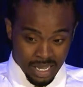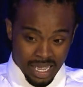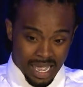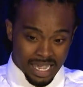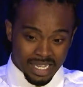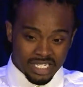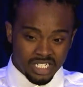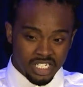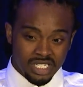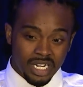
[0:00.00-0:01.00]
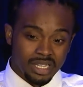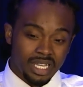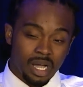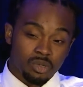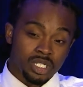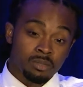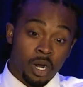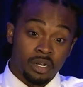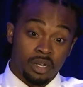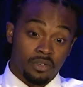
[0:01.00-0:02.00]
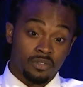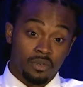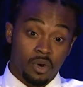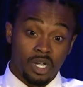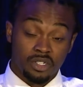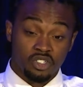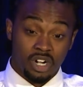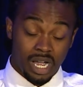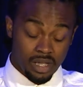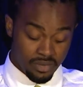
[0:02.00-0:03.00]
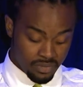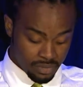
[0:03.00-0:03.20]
I guess I just didn't think I was smart enough or had the drive.